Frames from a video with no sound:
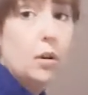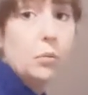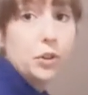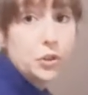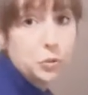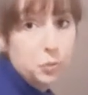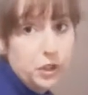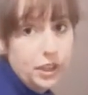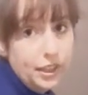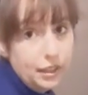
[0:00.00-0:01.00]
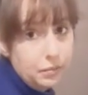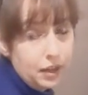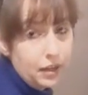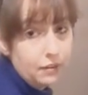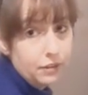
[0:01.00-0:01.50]
I'm also preheating
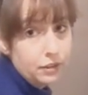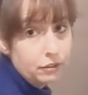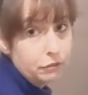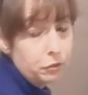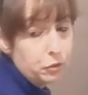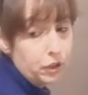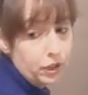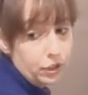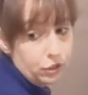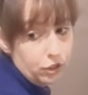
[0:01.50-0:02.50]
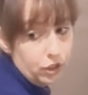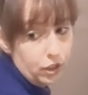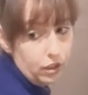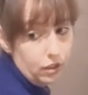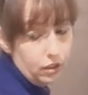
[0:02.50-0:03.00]
my oven to
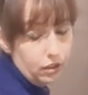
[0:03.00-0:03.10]
400.